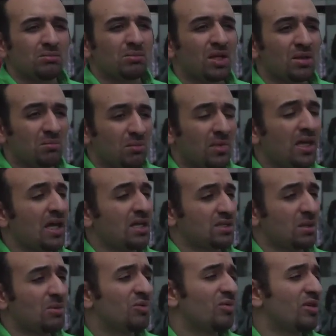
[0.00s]
But me and
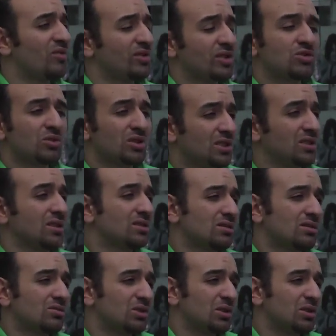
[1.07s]
some of my friends, we did it.